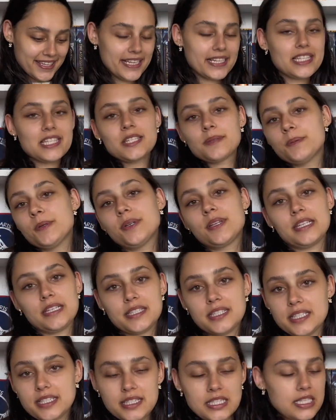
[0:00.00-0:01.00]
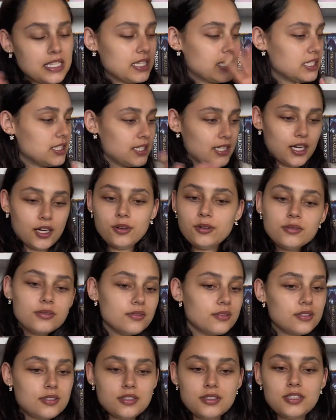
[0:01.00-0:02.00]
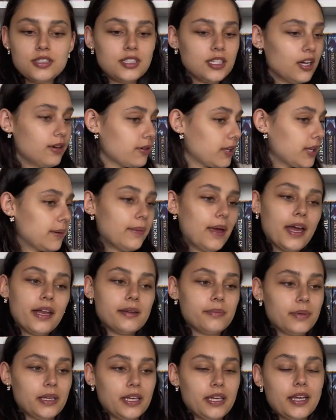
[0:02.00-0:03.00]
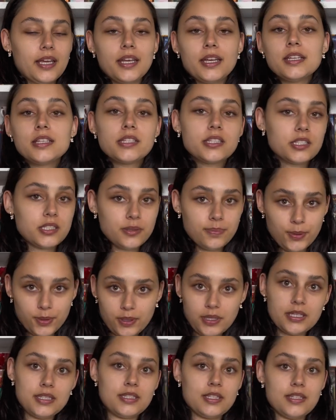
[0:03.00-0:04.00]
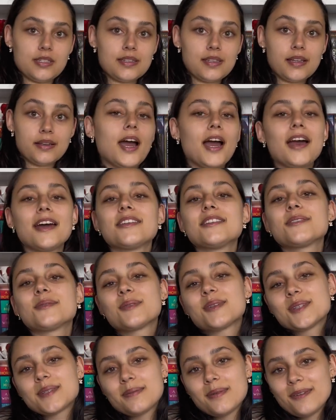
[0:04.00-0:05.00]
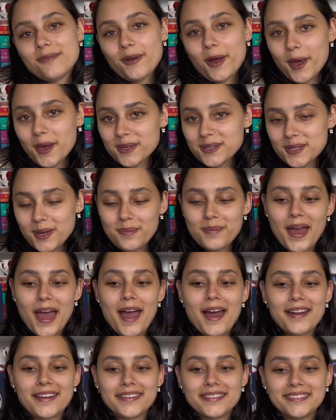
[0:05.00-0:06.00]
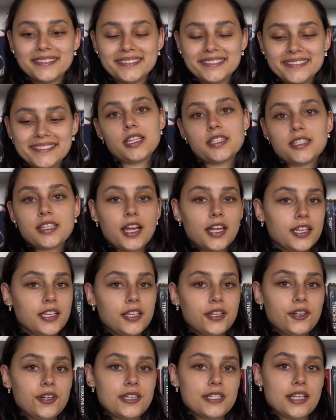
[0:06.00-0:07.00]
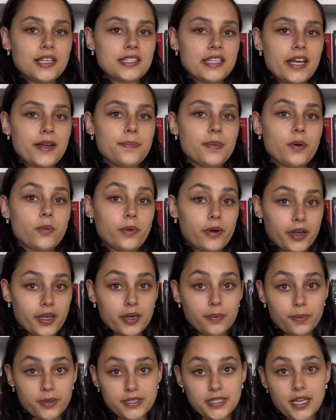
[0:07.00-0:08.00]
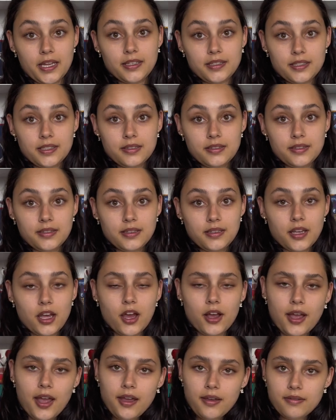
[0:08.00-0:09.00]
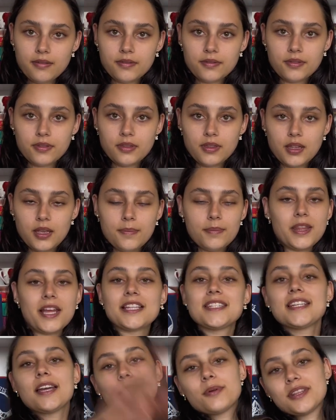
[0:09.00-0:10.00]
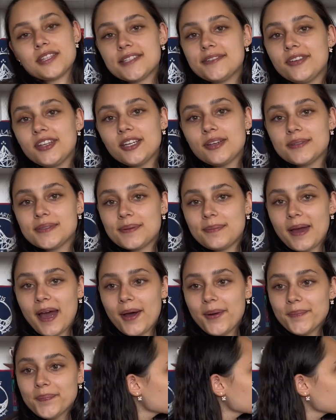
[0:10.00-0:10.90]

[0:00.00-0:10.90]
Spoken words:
spooky season. Don't get mad at me. It is spooky season. I just want it to be fall so bad. It's 90 degrees outside, but we're gonna pretend. Okay? That's not what this video is about.